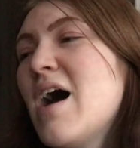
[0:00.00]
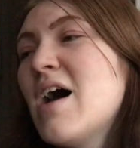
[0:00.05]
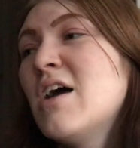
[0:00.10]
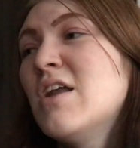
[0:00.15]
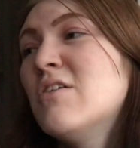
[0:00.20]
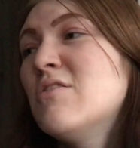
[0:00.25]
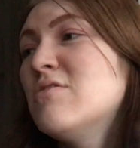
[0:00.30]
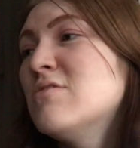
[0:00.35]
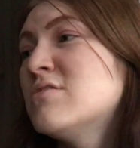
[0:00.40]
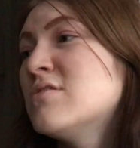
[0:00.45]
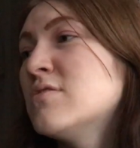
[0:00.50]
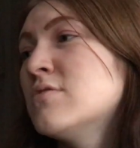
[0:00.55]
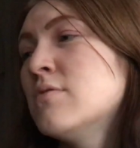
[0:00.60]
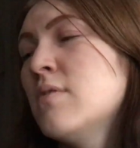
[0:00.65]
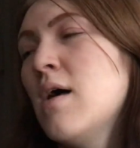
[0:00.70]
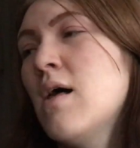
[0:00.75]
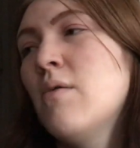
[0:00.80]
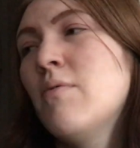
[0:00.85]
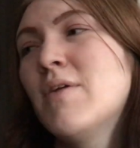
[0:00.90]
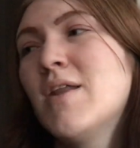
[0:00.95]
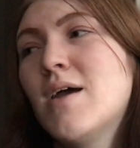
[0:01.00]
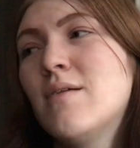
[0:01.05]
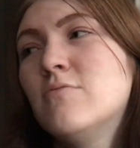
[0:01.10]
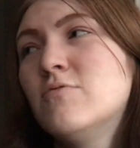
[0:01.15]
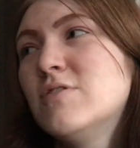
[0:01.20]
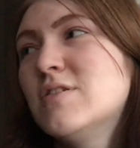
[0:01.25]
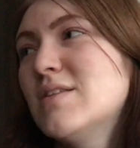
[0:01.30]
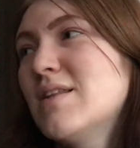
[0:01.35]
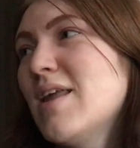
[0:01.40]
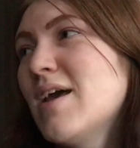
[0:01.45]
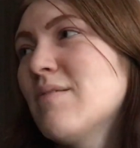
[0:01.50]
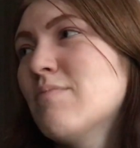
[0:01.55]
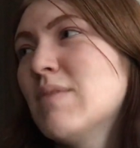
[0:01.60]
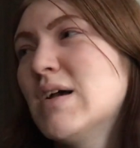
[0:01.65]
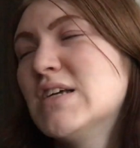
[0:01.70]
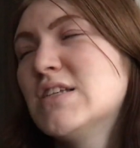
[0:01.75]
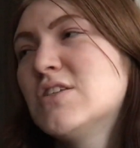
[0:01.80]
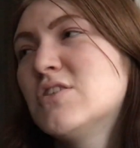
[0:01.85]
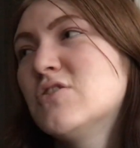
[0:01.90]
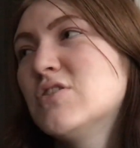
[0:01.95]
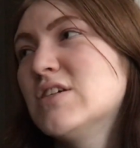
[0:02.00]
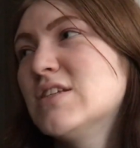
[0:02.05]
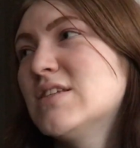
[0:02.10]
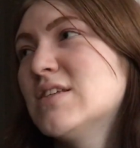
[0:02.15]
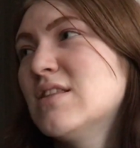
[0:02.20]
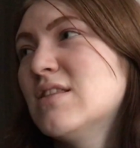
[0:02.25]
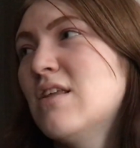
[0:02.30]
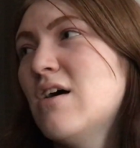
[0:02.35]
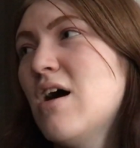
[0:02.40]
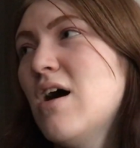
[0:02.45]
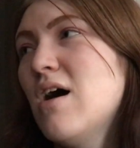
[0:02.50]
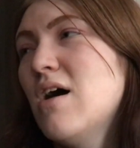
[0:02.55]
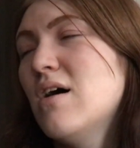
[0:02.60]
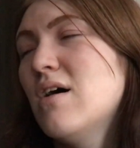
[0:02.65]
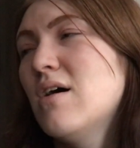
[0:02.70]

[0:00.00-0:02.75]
And also as well, when I'm reading like mysteries and that,